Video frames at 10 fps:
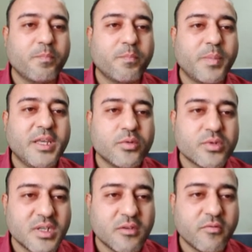
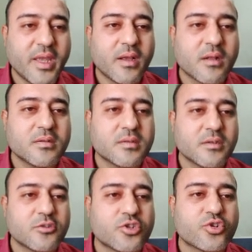PUC in vehicles
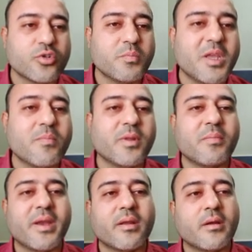should be
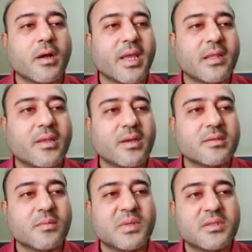implemented. Again there
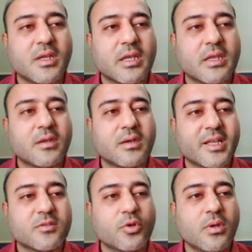is a mistake in the
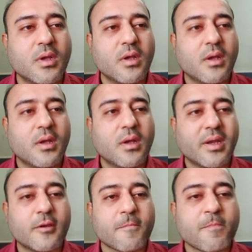textbook,
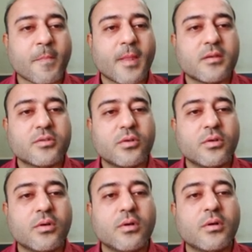right?
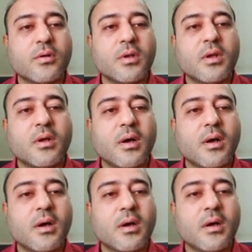
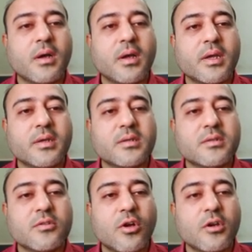So it is
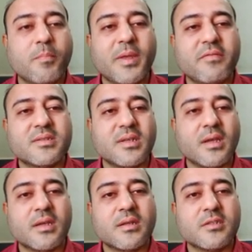not PVC,
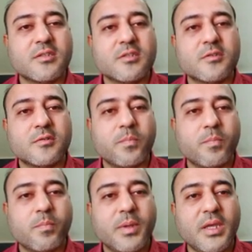it is
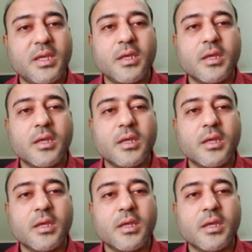PUC.